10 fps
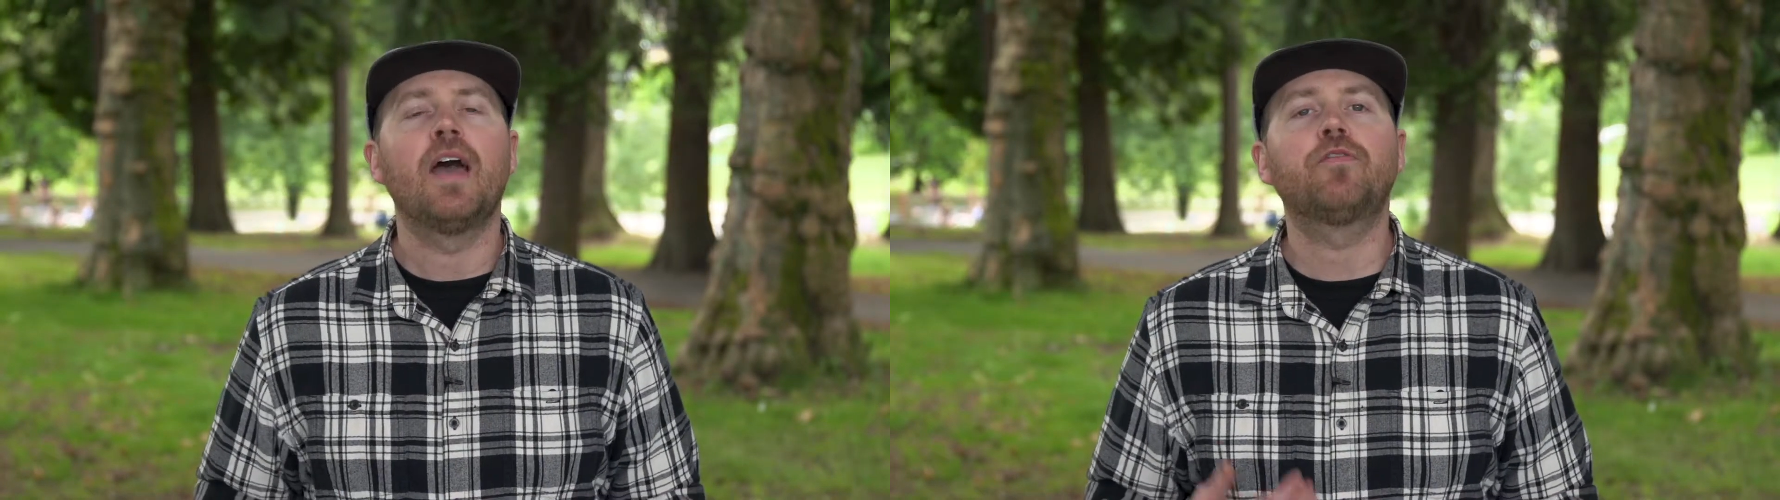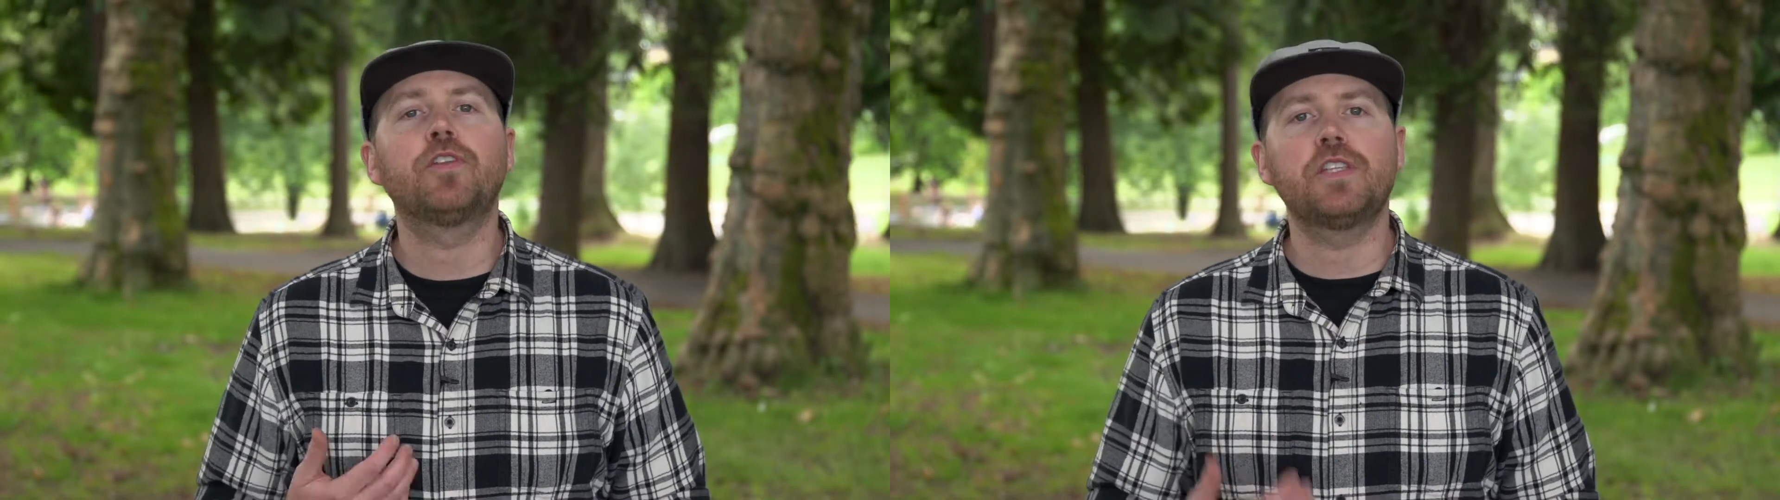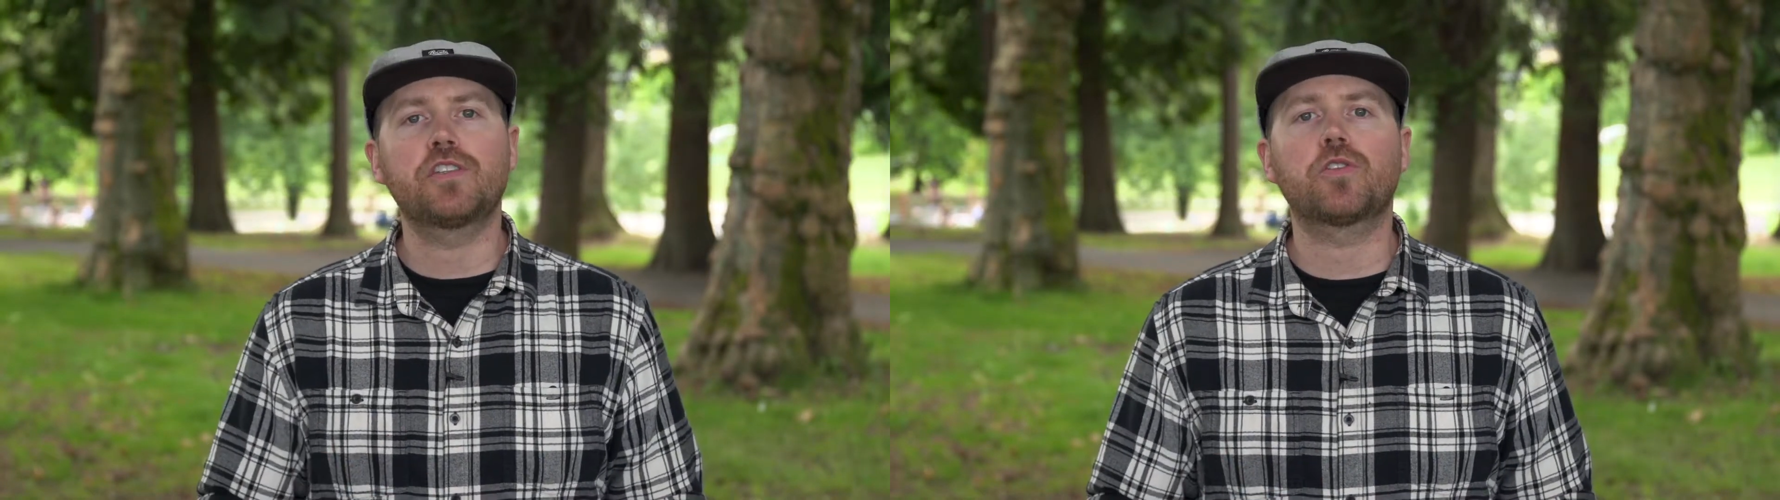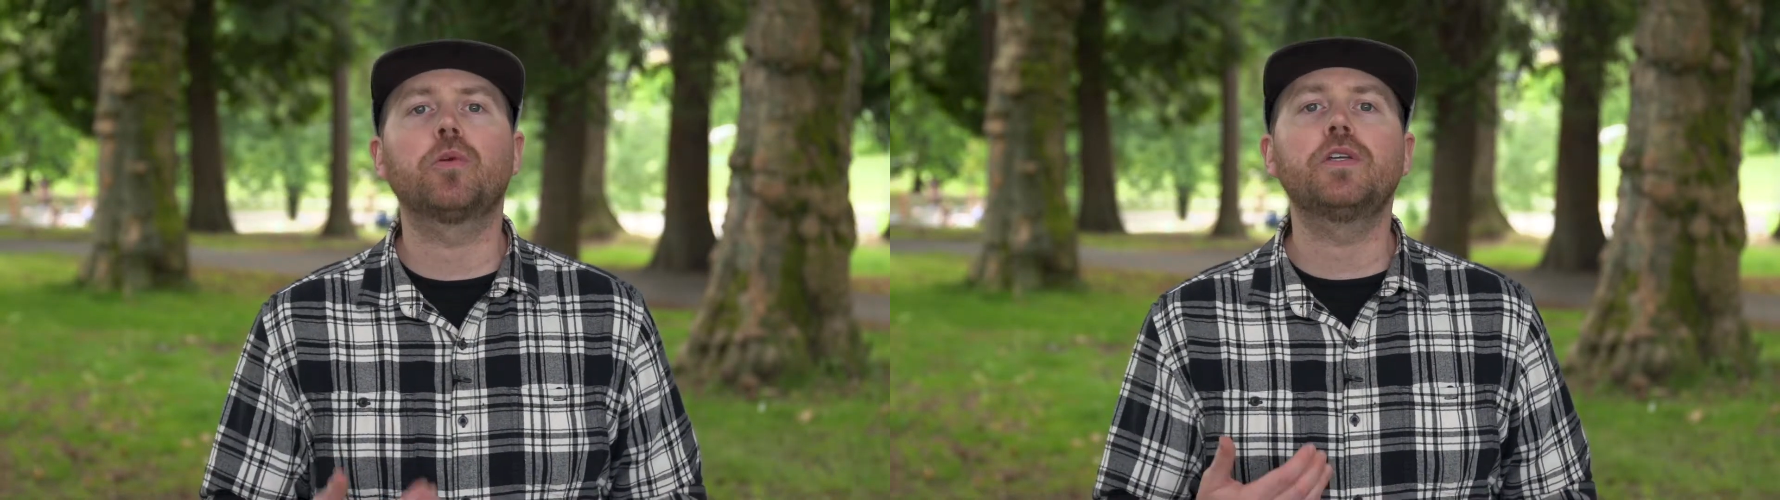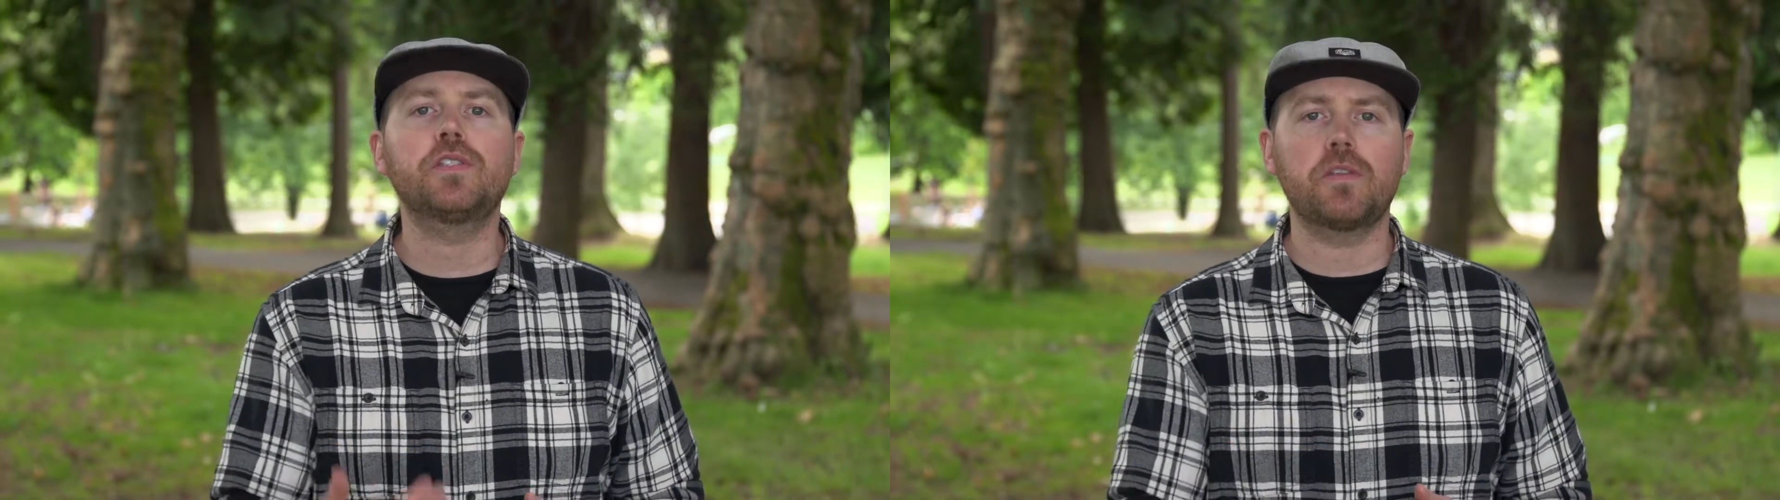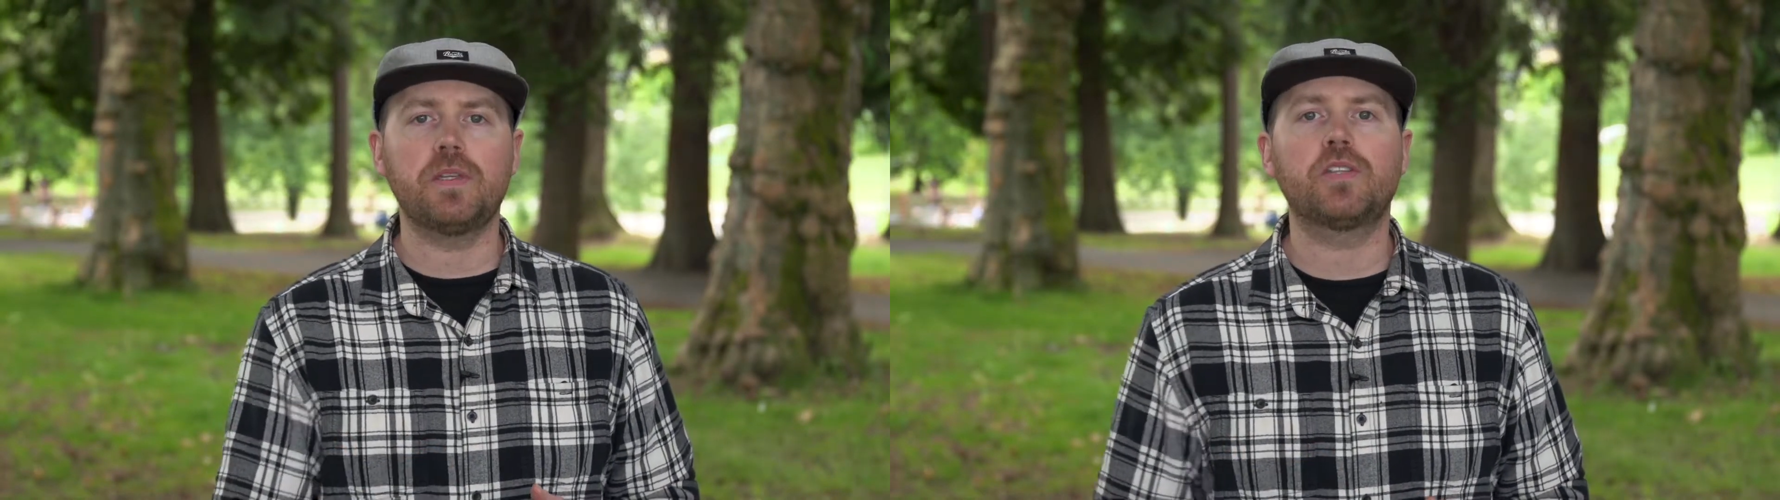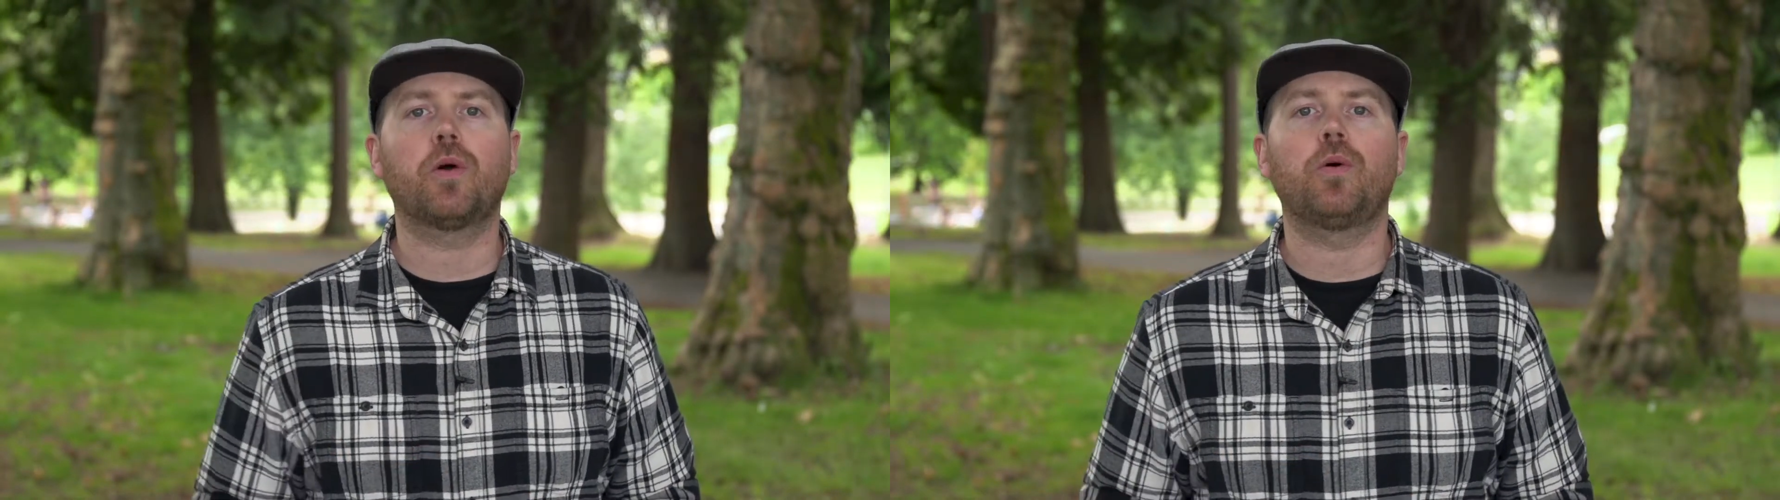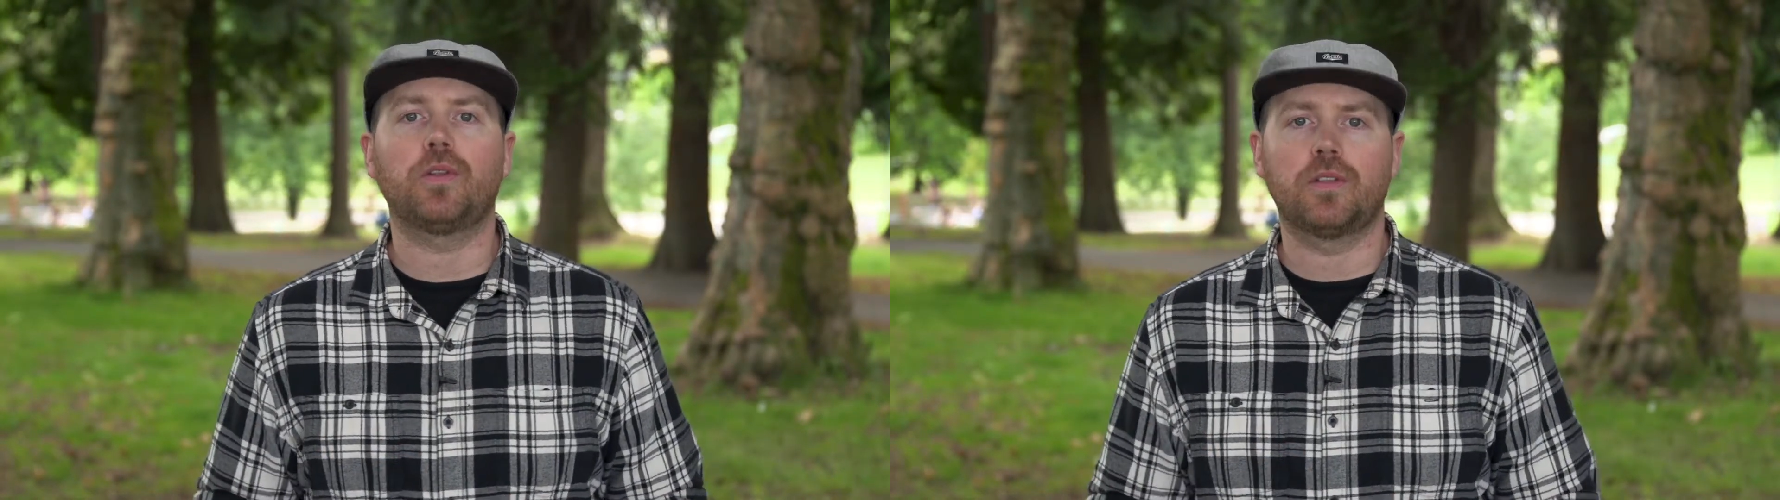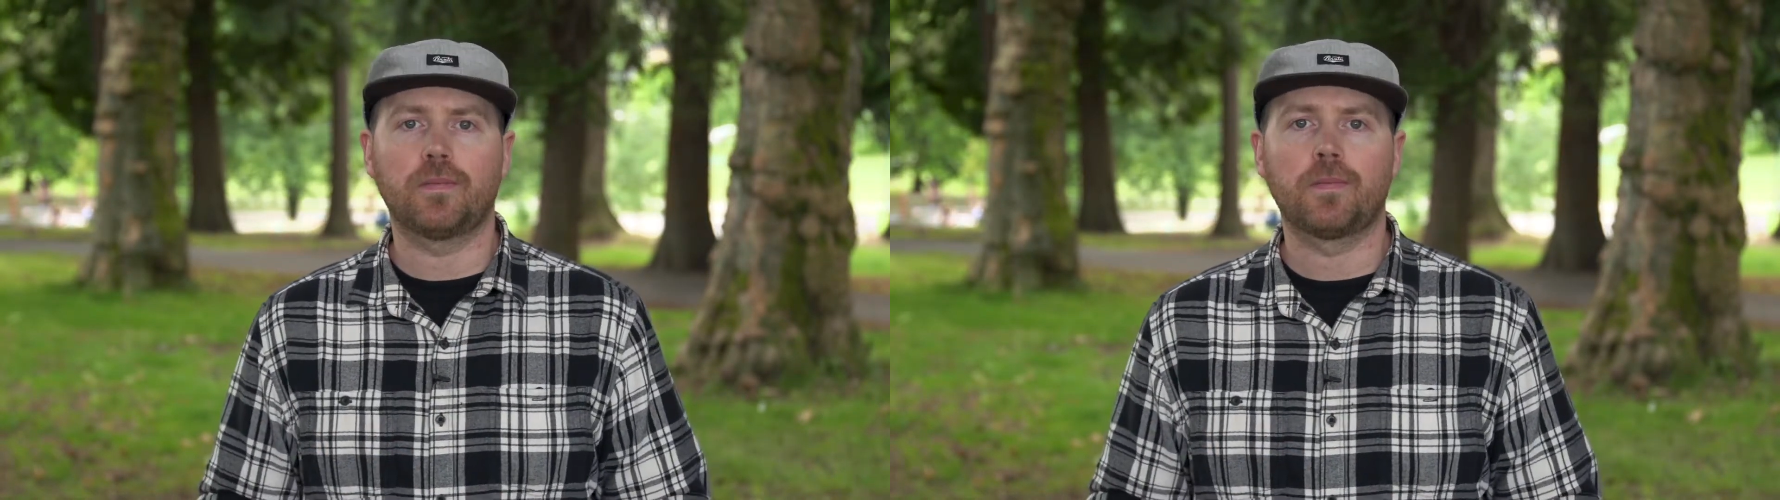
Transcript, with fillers: and for these stories to be told.